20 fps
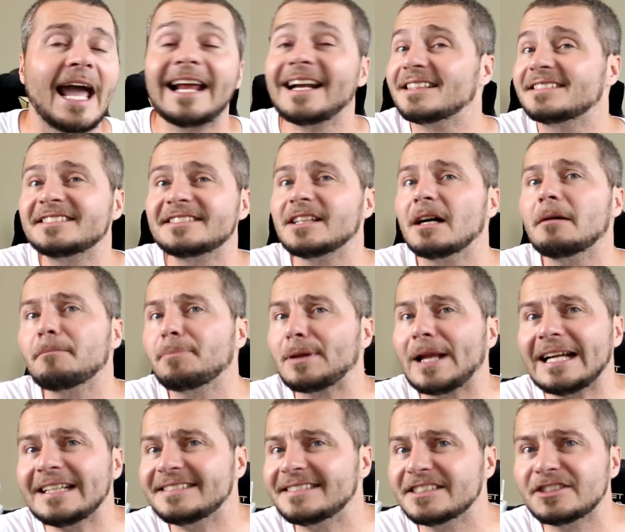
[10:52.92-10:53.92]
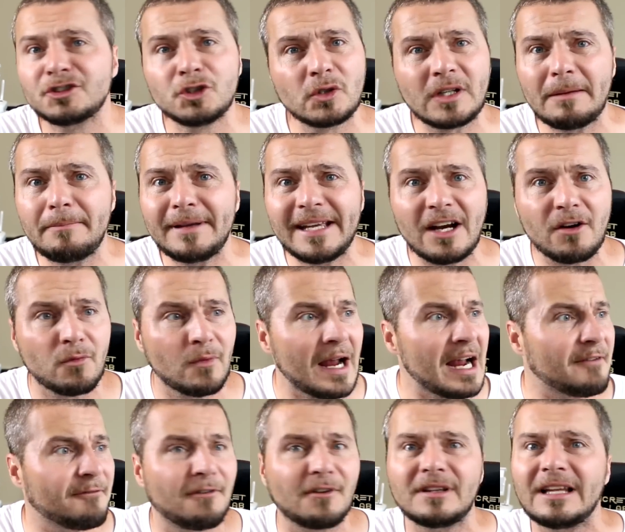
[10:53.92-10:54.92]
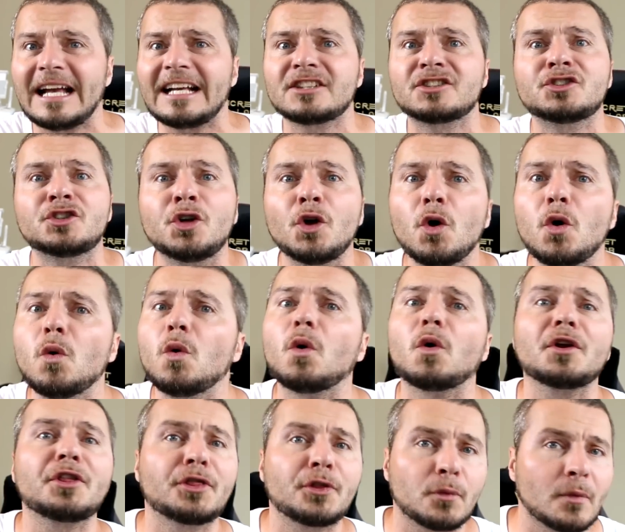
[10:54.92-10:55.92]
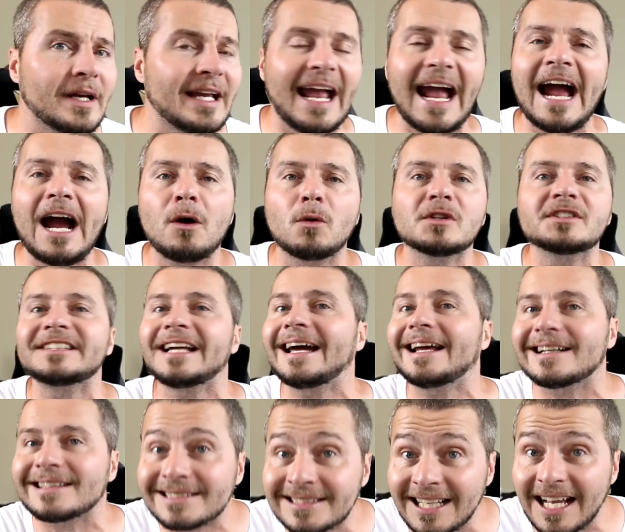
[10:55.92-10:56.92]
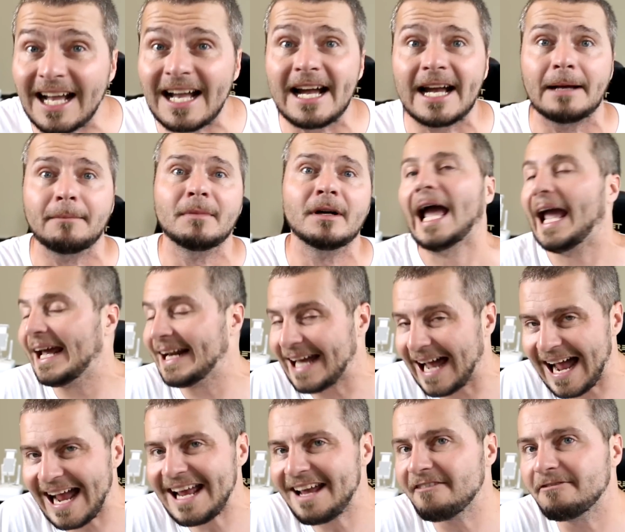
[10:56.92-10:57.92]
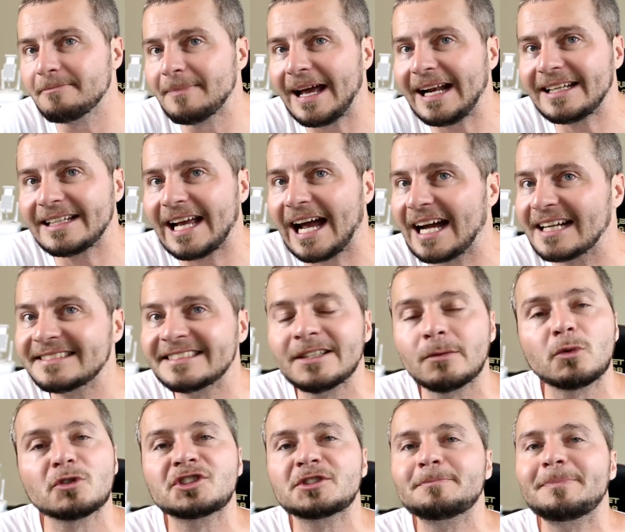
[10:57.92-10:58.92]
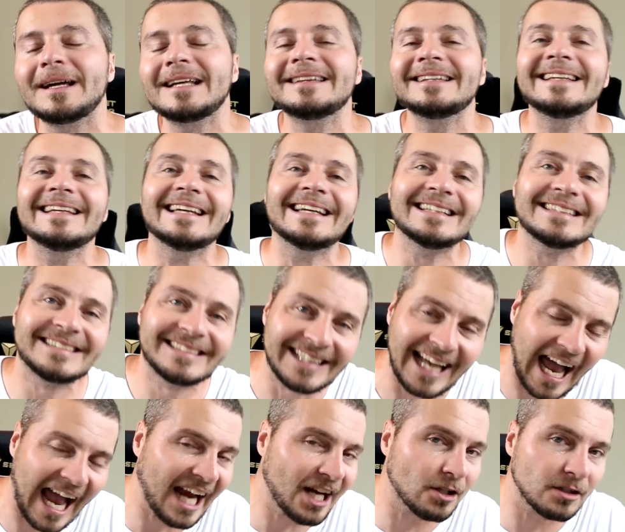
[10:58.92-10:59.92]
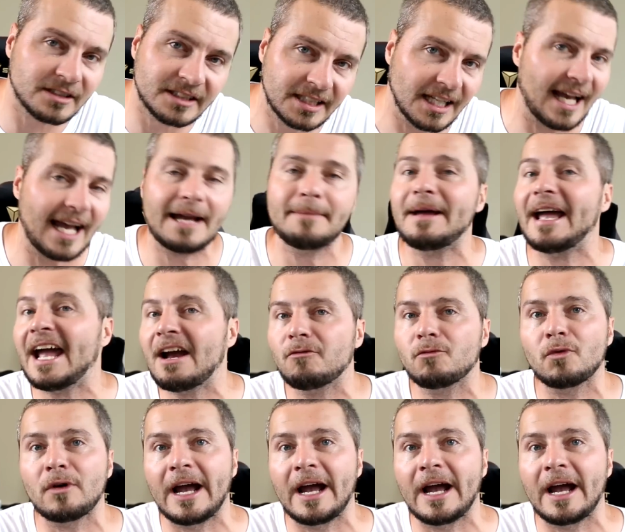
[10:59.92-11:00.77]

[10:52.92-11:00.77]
And at some places, you can be at rec for like two or three hours at a time. And I have met guys that will spend the entire time at